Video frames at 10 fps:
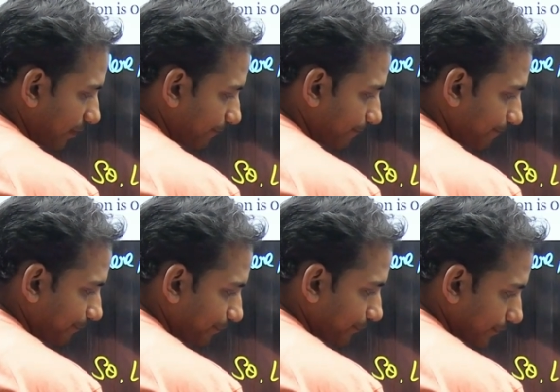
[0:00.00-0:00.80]
mm.
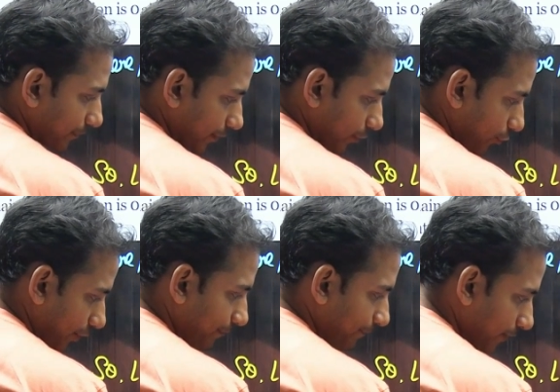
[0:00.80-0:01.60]

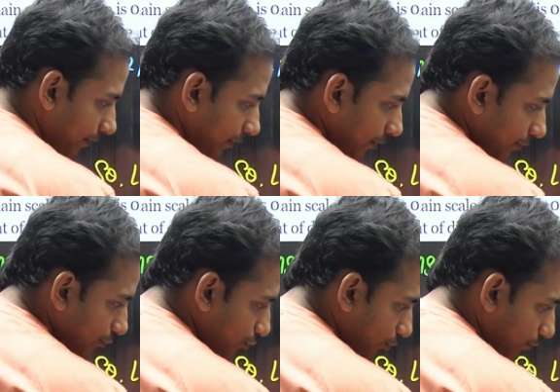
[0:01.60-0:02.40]
Okay.
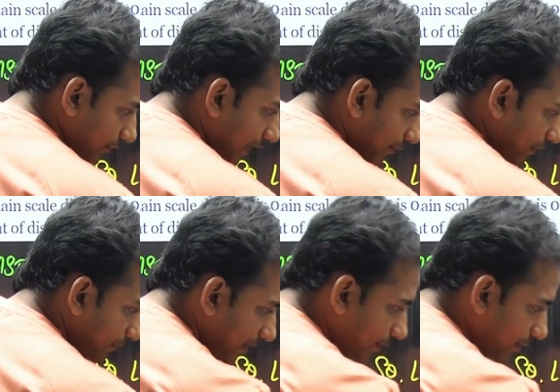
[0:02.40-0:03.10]
So that will be